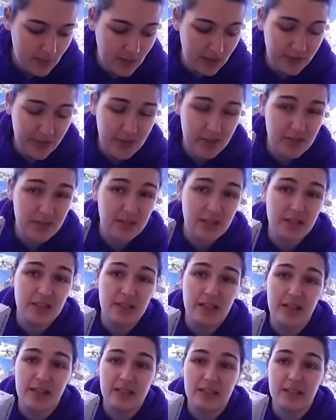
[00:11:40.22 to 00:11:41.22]
eventually I'd
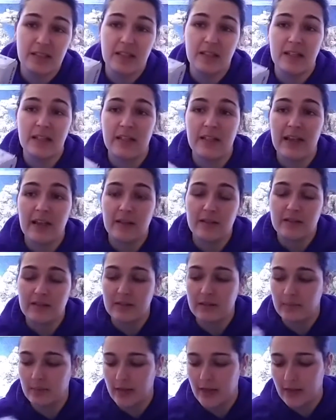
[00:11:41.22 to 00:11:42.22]
like to get a
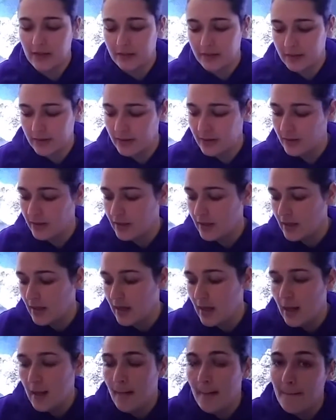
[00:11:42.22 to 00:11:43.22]
calcium reactor,
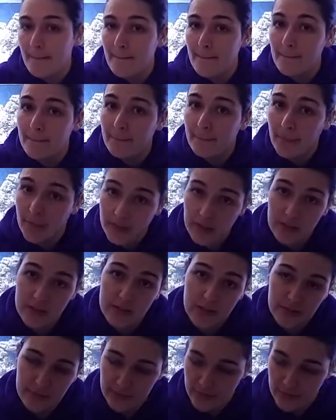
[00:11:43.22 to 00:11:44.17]
but that's in the